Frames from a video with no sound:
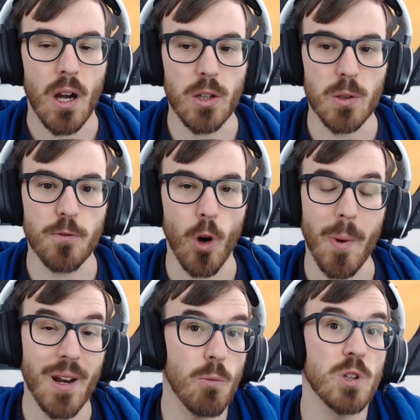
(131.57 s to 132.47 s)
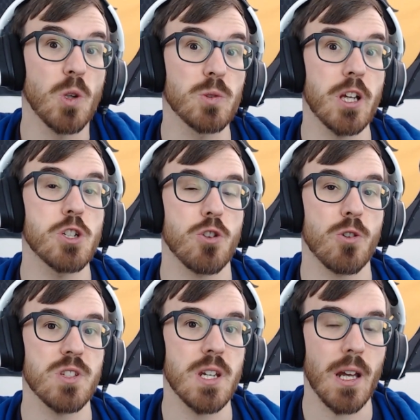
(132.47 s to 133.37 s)
uniform, and it was only a
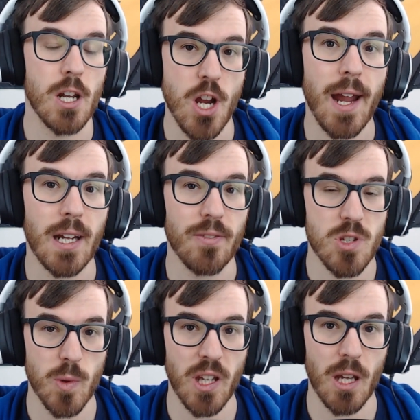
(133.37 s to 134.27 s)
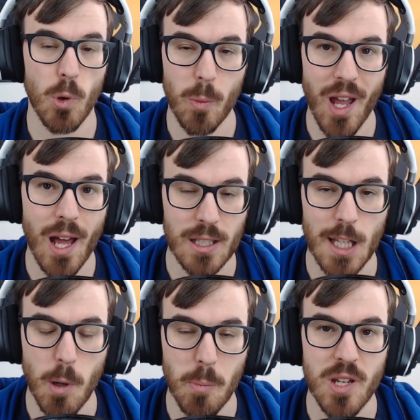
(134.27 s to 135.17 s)
jersey and a jacket this weekend, but we'll be adding a
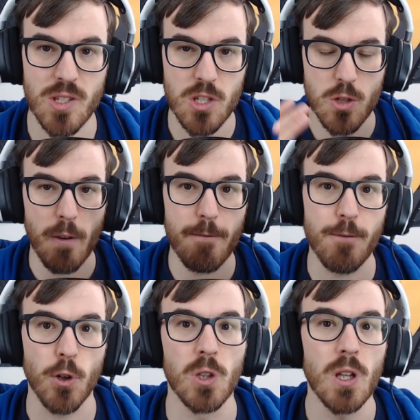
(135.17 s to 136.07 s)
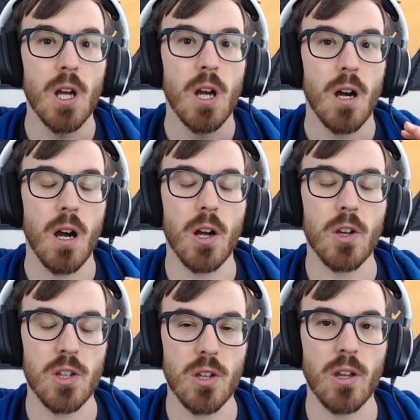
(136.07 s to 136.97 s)
lot of pieces to a full
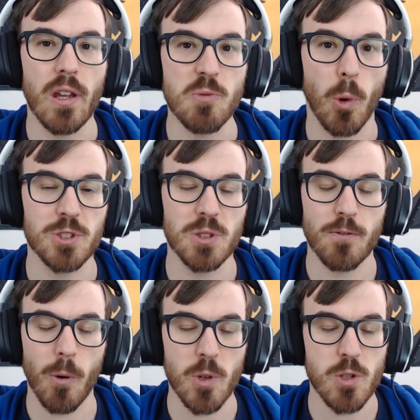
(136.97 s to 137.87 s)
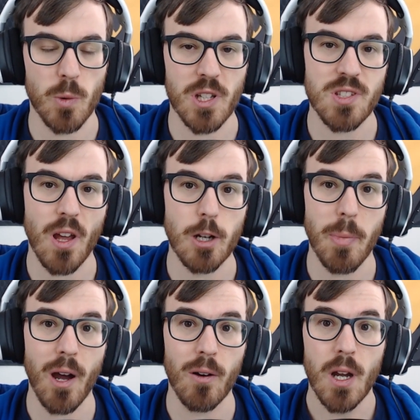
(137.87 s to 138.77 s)
esports uniform, which we're really excited
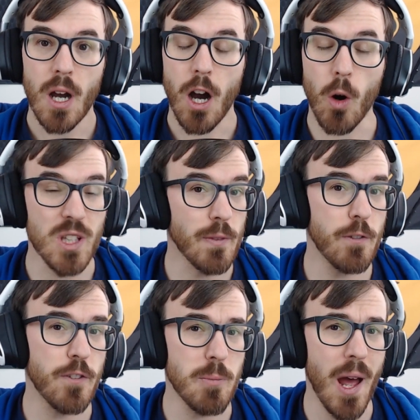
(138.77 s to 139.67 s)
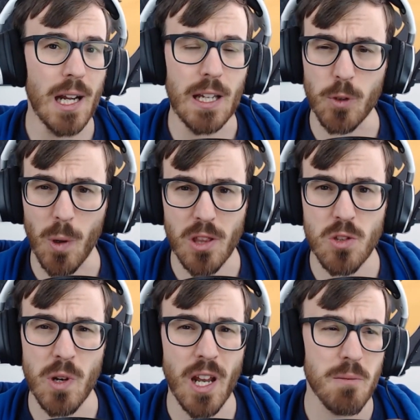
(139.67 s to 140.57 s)
about. I would love your feedback. If you want to
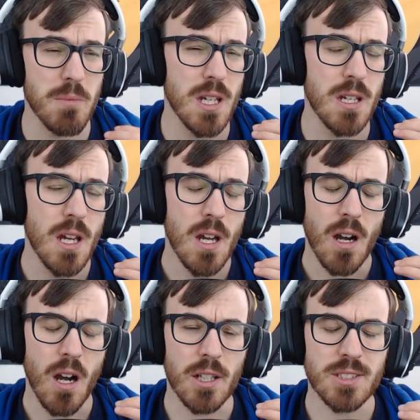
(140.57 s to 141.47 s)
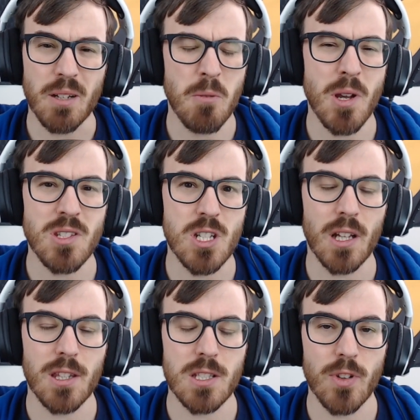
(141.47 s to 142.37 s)
tweet at me, send me a message
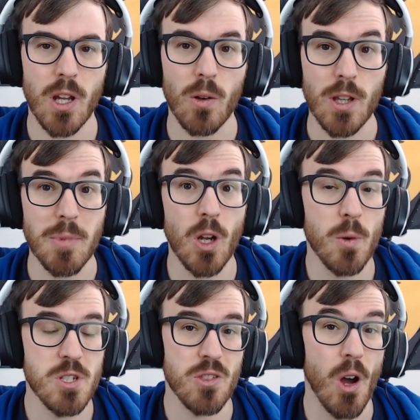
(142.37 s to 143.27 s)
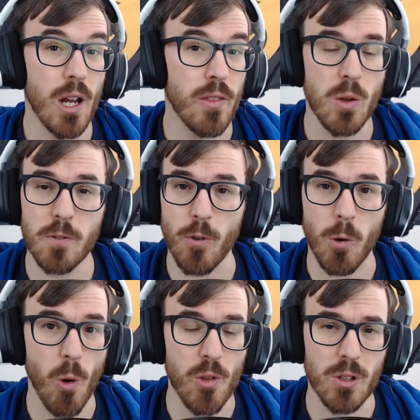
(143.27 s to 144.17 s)
at this video, let me know what you thought of the
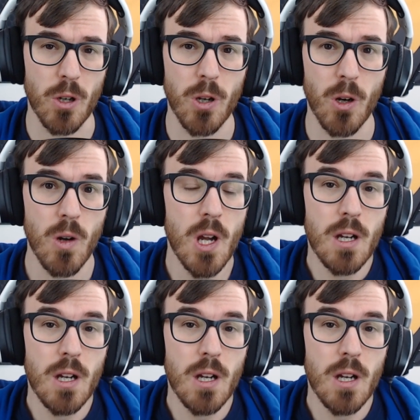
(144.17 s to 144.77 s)
uniform or the logo.